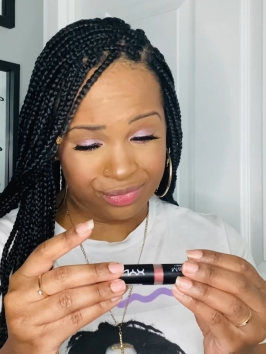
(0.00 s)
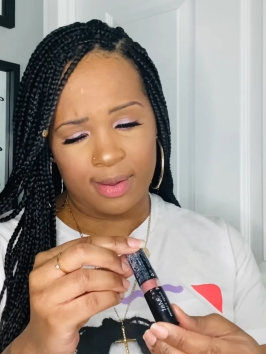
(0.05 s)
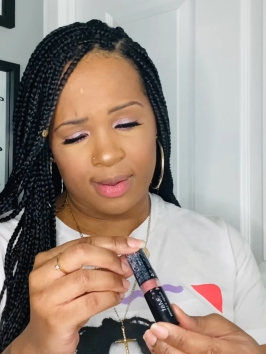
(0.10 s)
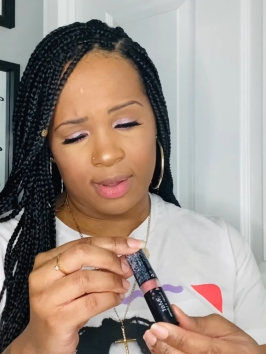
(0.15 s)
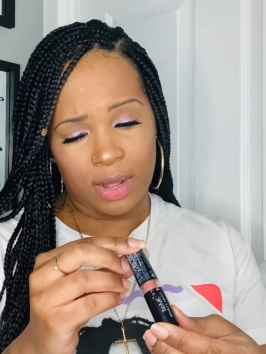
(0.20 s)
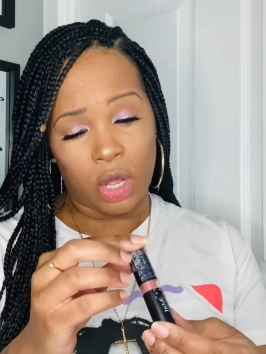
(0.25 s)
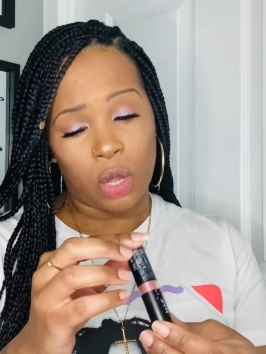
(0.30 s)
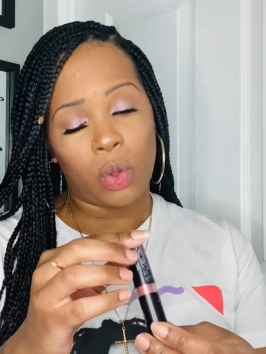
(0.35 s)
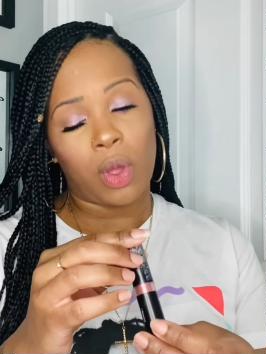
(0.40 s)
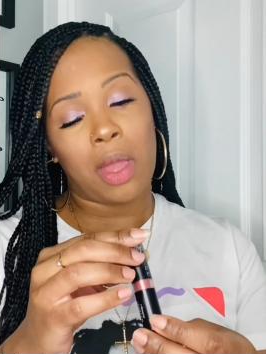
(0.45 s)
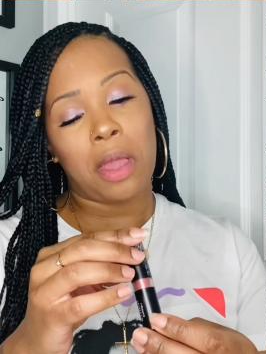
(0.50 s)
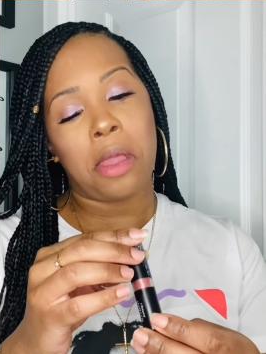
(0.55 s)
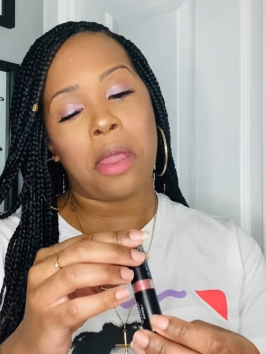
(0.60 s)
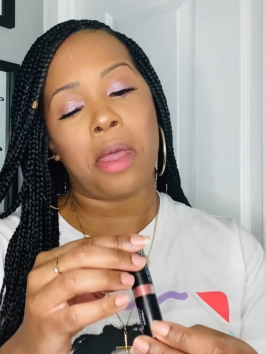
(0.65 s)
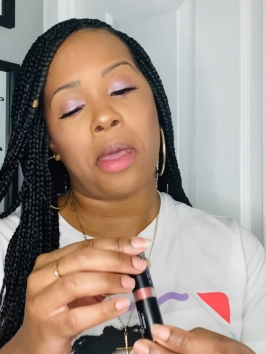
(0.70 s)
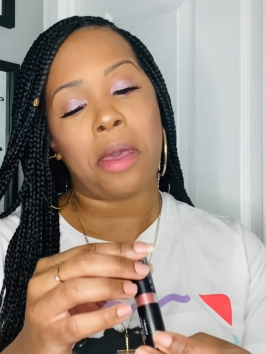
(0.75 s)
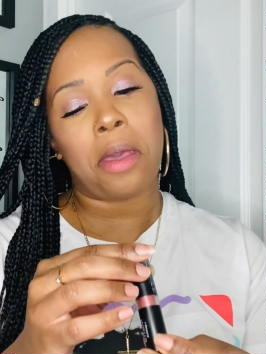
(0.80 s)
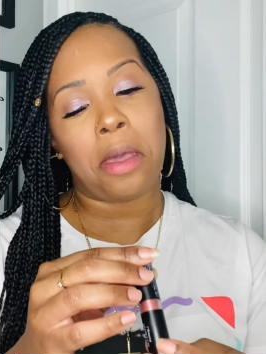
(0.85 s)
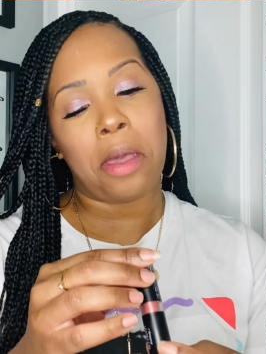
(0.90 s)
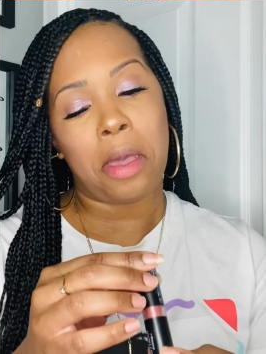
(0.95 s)
Oh,
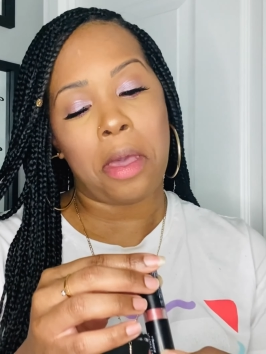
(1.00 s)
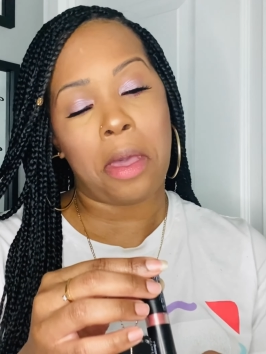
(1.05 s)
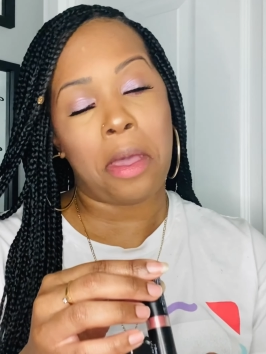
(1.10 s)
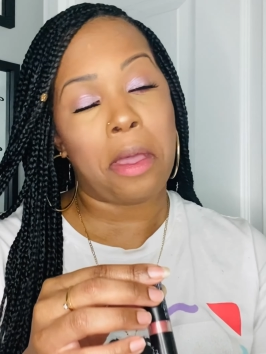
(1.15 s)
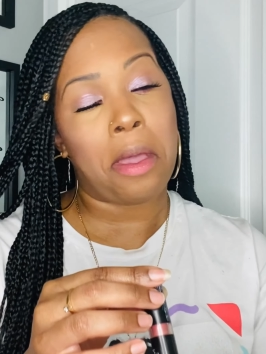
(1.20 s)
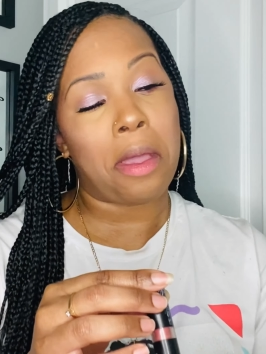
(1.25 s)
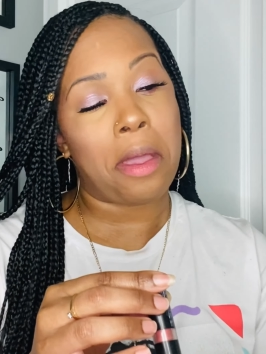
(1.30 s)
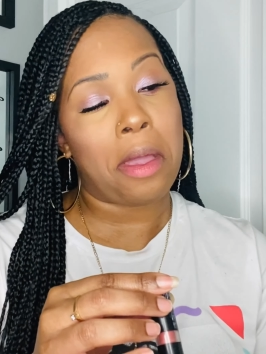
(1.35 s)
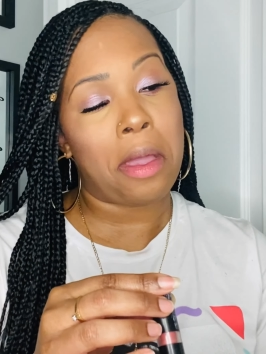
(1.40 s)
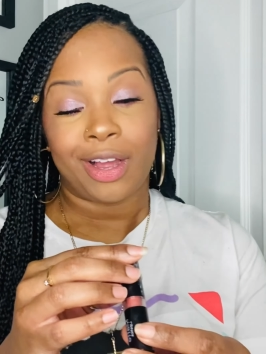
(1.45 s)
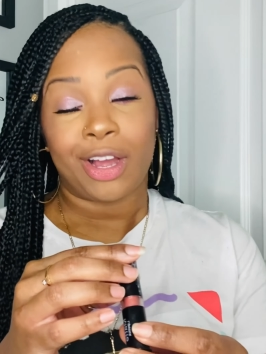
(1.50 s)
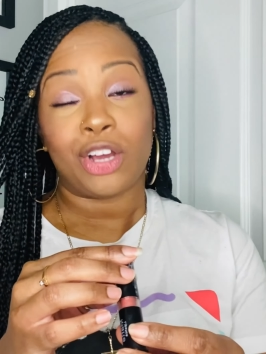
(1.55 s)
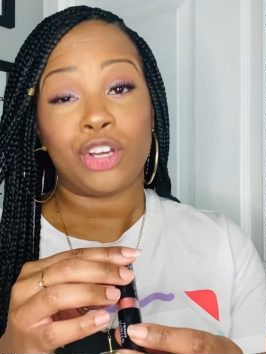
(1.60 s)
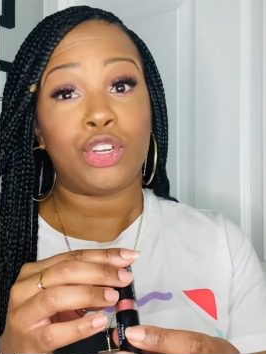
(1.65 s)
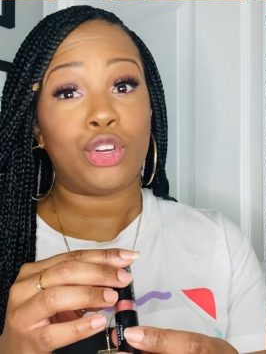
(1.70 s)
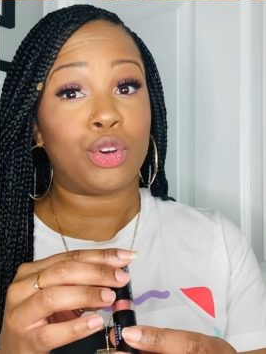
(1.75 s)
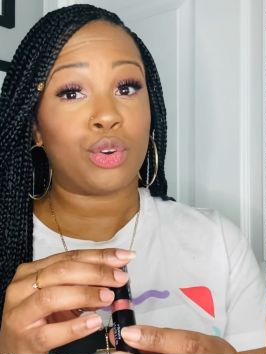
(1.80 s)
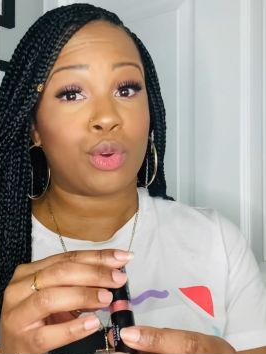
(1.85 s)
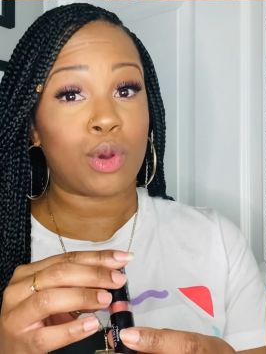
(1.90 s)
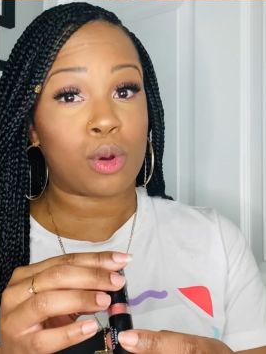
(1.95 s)

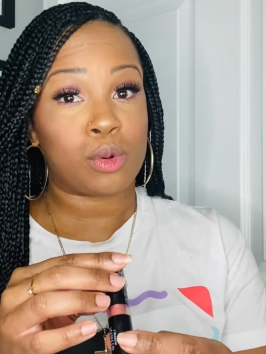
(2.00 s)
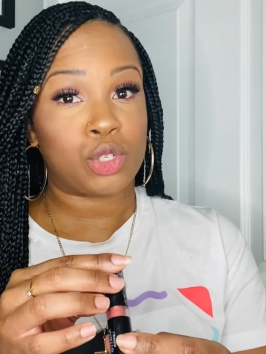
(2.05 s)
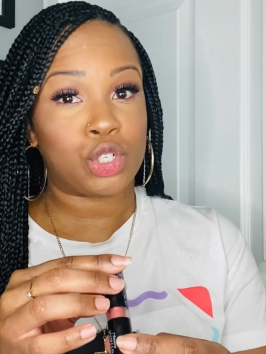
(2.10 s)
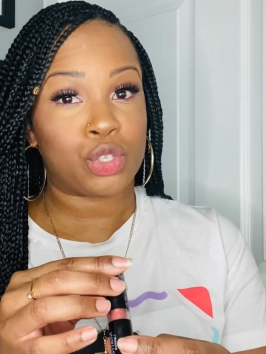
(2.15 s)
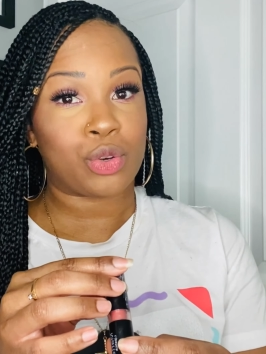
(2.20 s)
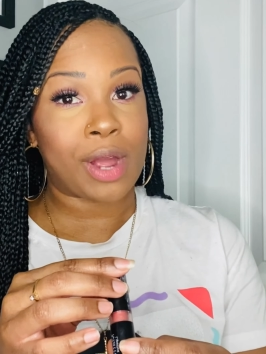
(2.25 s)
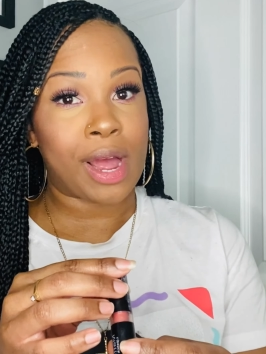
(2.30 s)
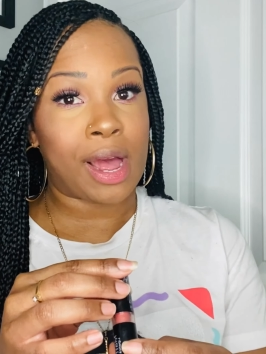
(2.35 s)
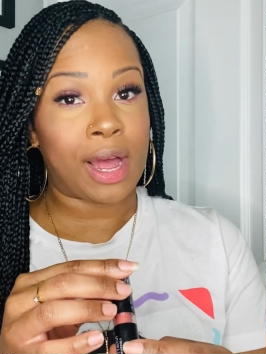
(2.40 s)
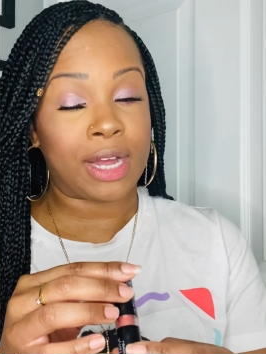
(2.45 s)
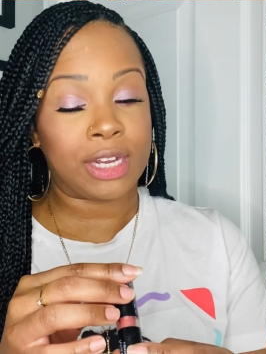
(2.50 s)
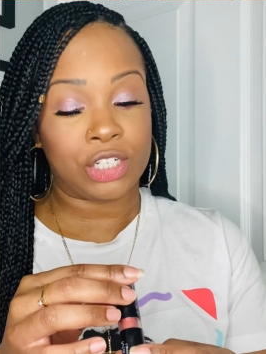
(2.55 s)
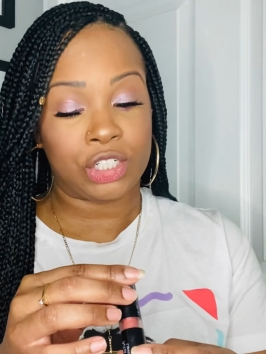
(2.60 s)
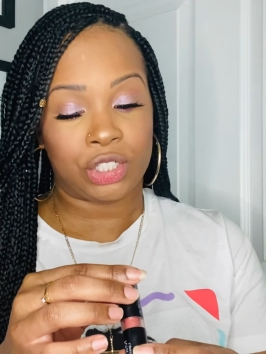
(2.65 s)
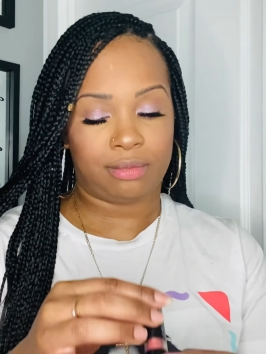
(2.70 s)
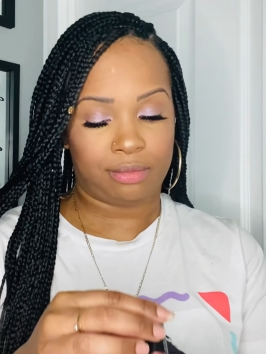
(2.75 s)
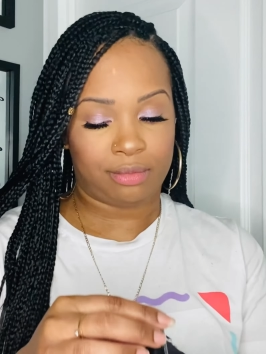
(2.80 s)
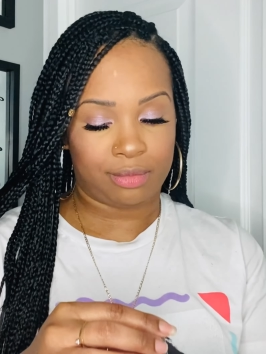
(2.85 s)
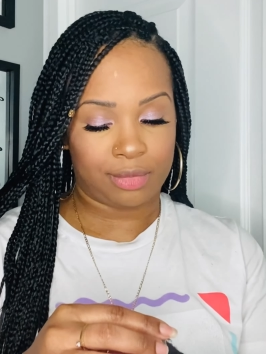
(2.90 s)
Euro Trash.